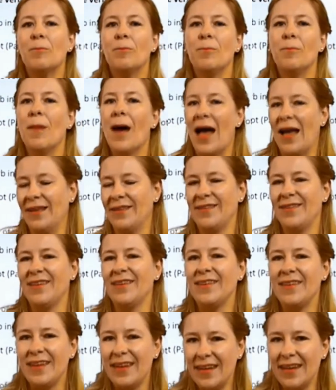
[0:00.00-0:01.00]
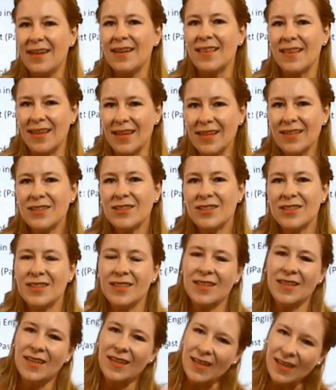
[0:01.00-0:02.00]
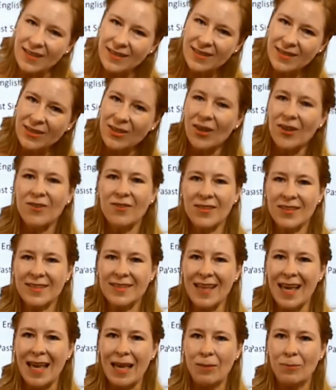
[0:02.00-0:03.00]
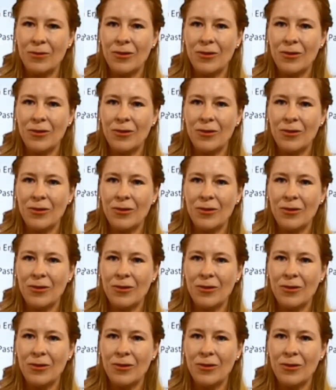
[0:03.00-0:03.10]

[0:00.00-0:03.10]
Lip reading: But in English, it's not the same.